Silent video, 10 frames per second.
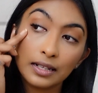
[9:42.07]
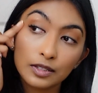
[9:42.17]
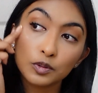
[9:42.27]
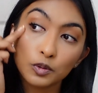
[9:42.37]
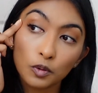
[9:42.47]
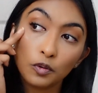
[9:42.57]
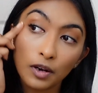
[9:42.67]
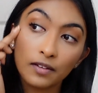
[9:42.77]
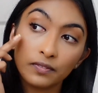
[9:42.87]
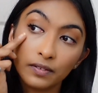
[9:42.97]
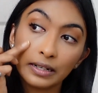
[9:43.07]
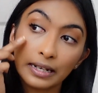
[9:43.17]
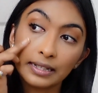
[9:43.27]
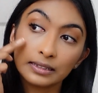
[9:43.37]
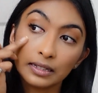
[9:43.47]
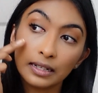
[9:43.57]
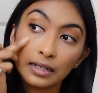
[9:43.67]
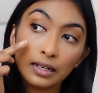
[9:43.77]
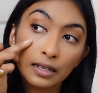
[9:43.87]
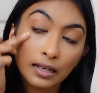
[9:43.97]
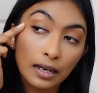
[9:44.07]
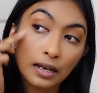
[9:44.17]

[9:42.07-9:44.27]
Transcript: so effortlessly.